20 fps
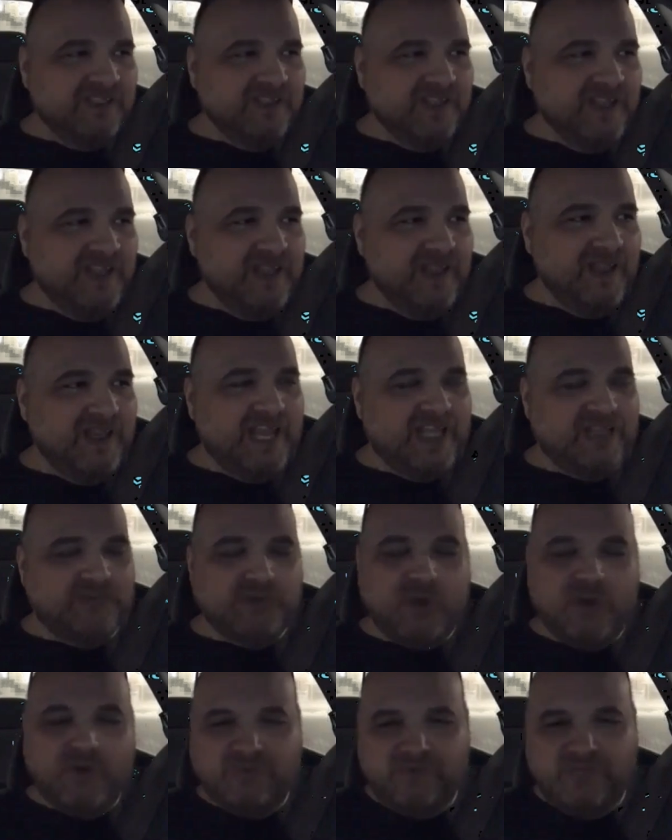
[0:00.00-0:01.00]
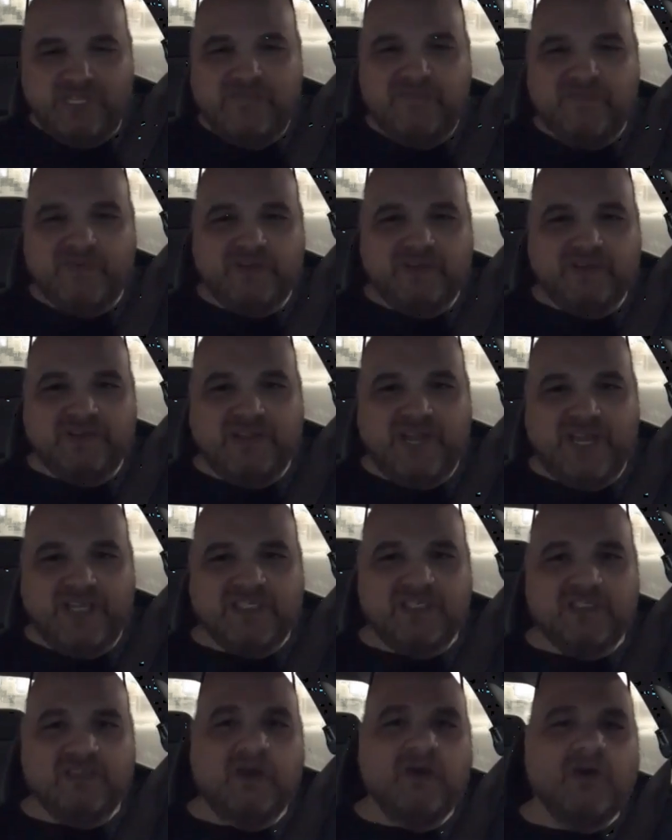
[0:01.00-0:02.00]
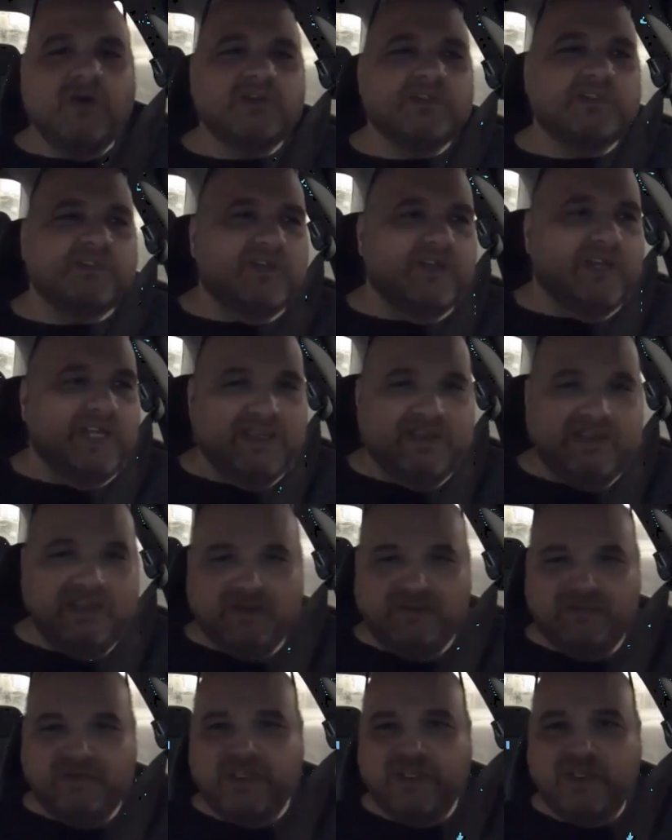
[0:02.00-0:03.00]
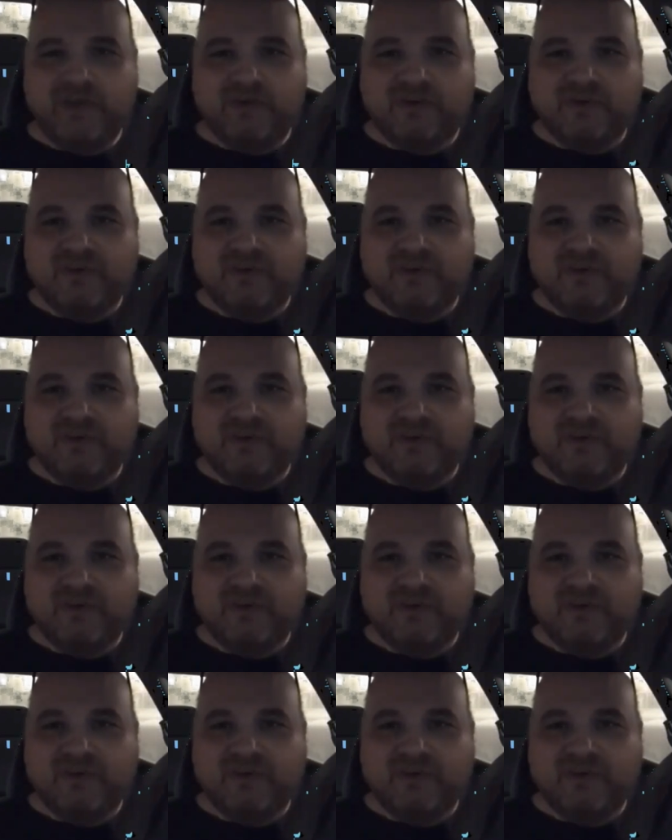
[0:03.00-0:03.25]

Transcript: And as we're going, leaving, I said, oh, sir, you know, for you.